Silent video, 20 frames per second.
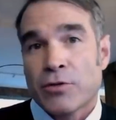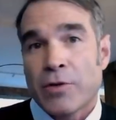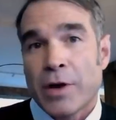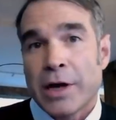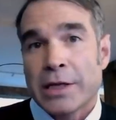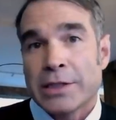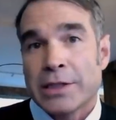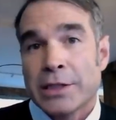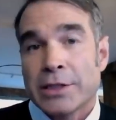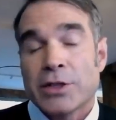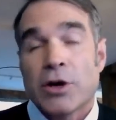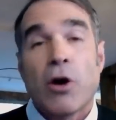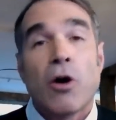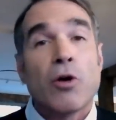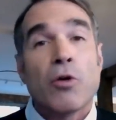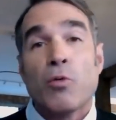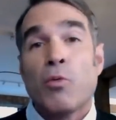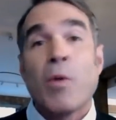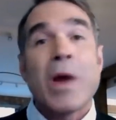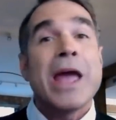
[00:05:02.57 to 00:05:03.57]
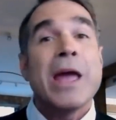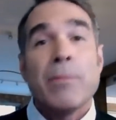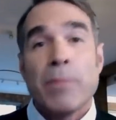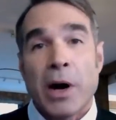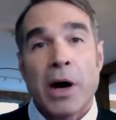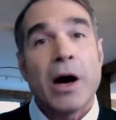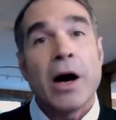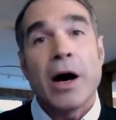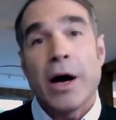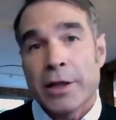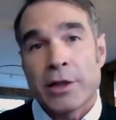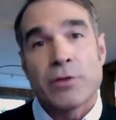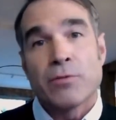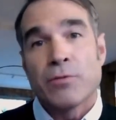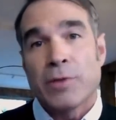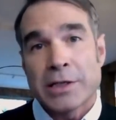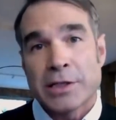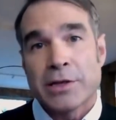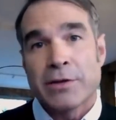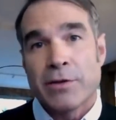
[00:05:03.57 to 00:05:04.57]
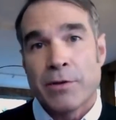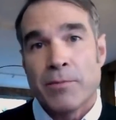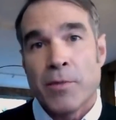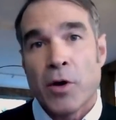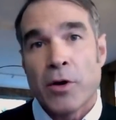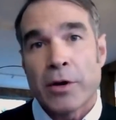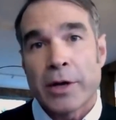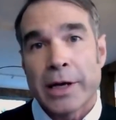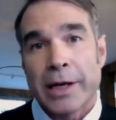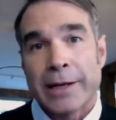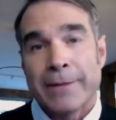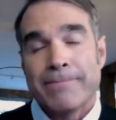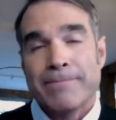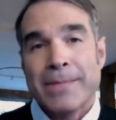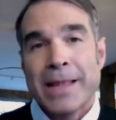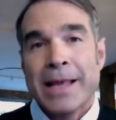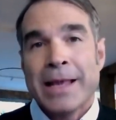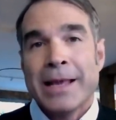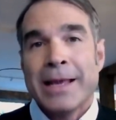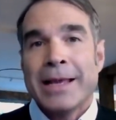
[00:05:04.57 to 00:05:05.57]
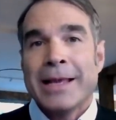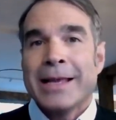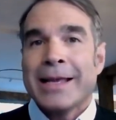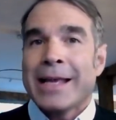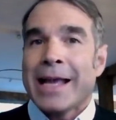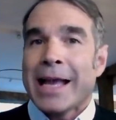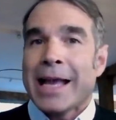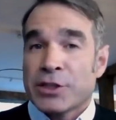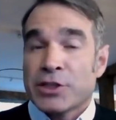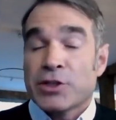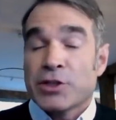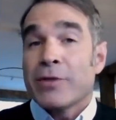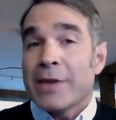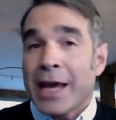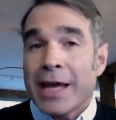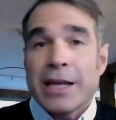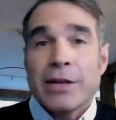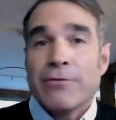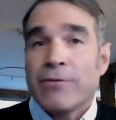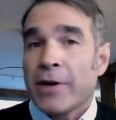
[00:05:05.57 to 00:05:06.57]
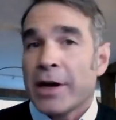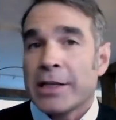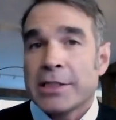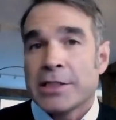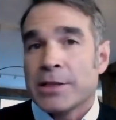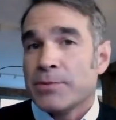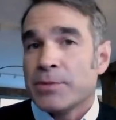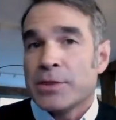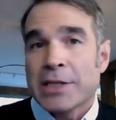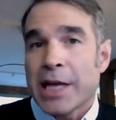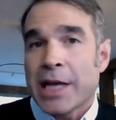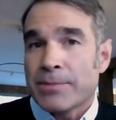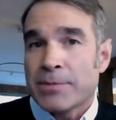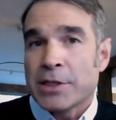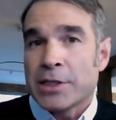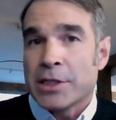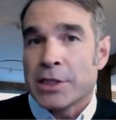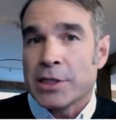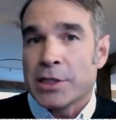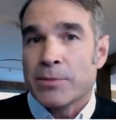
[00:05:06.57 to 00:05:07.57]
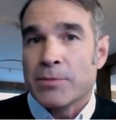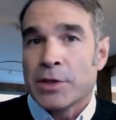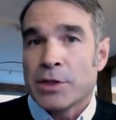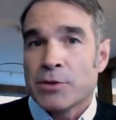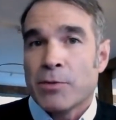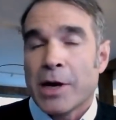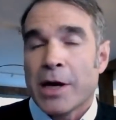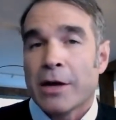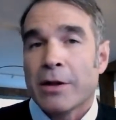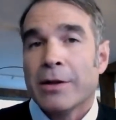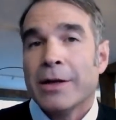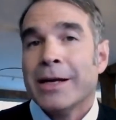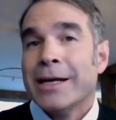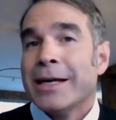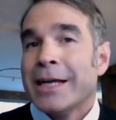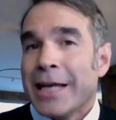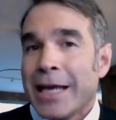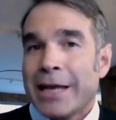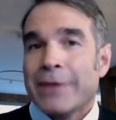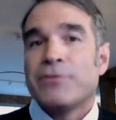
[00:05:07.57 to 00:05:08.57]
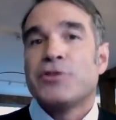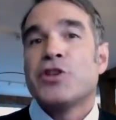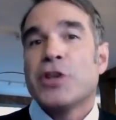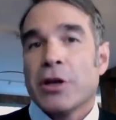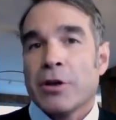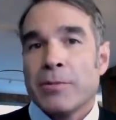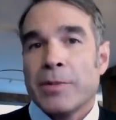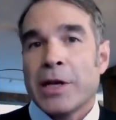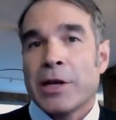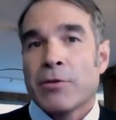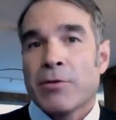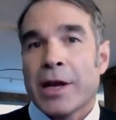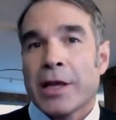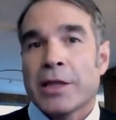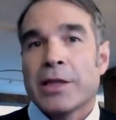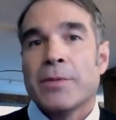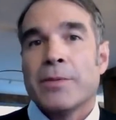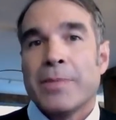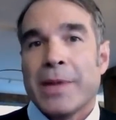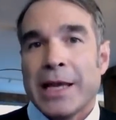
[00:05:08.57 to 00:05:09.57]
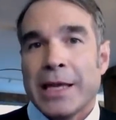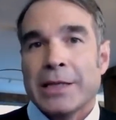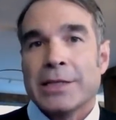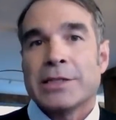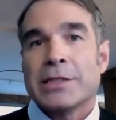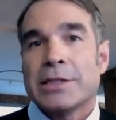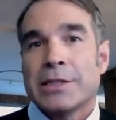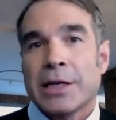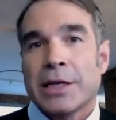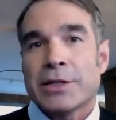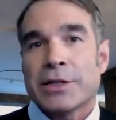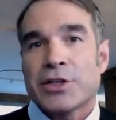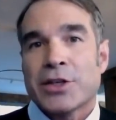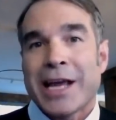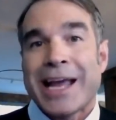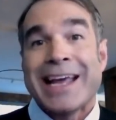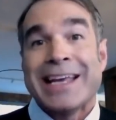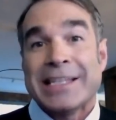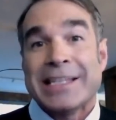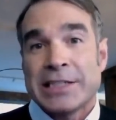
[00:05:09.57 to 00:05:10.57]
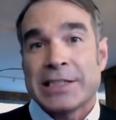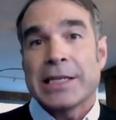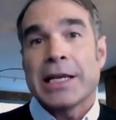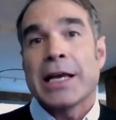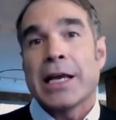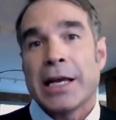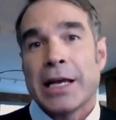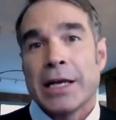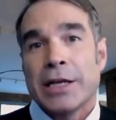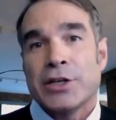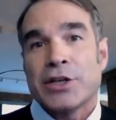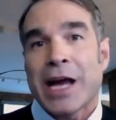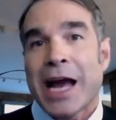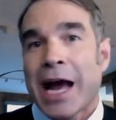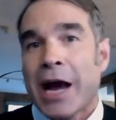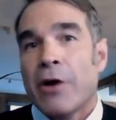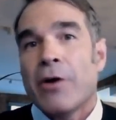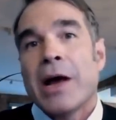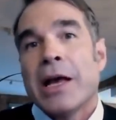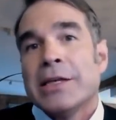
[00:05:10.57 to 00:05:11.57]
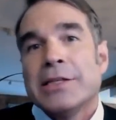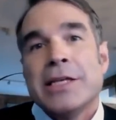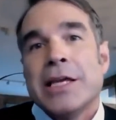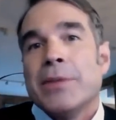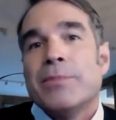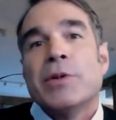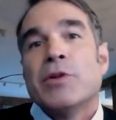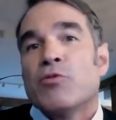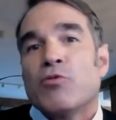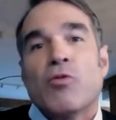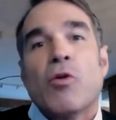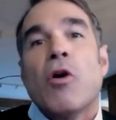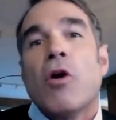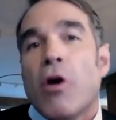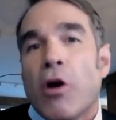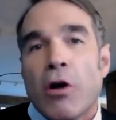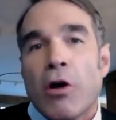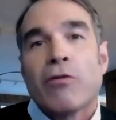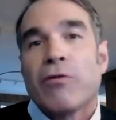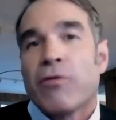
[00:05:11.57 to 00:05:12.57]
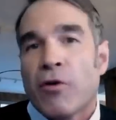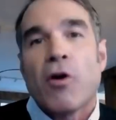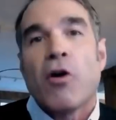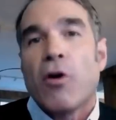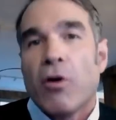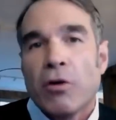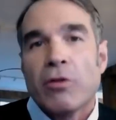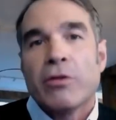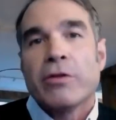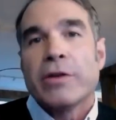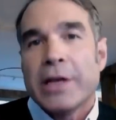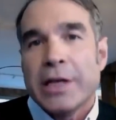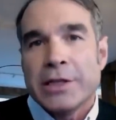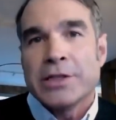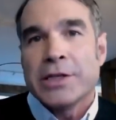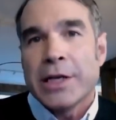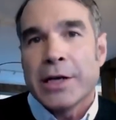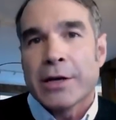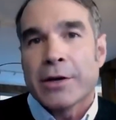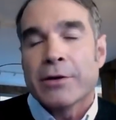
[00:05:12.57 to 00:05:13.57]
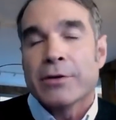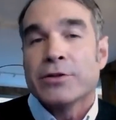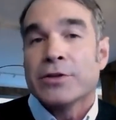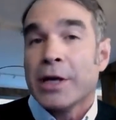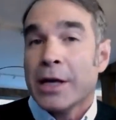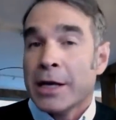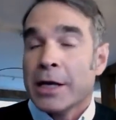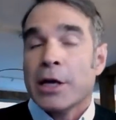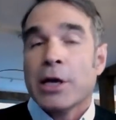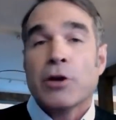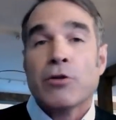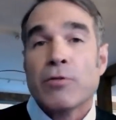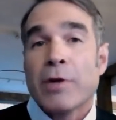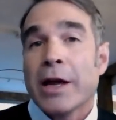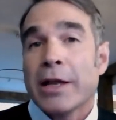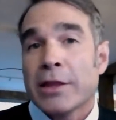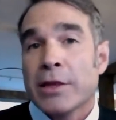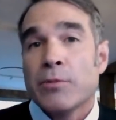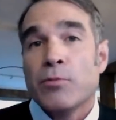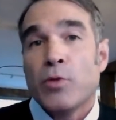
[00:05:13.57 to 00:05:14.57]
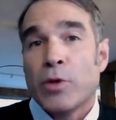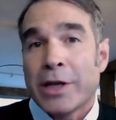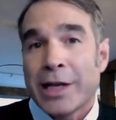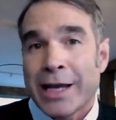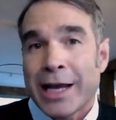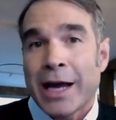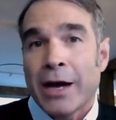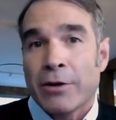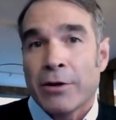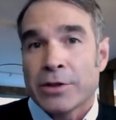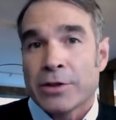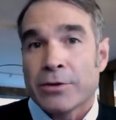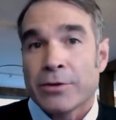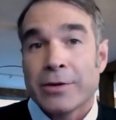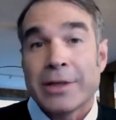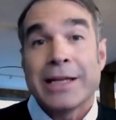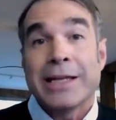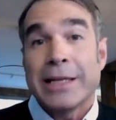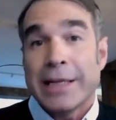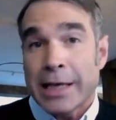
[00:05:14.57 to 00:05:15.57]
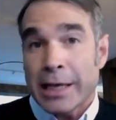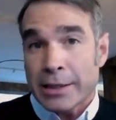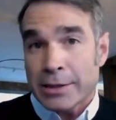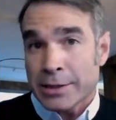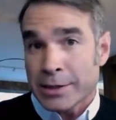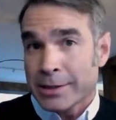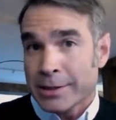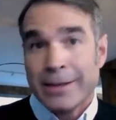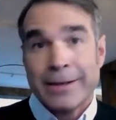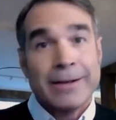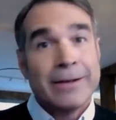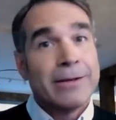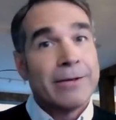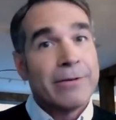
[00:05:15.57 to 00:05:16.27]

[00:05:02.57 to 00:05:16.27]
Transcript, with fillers: crisis are way behind the rest of the market. And so that invites some skepticism as well. If Jeremy Grantham is such a sage, how has he been wrong for all these years? Grantham would counter that yes,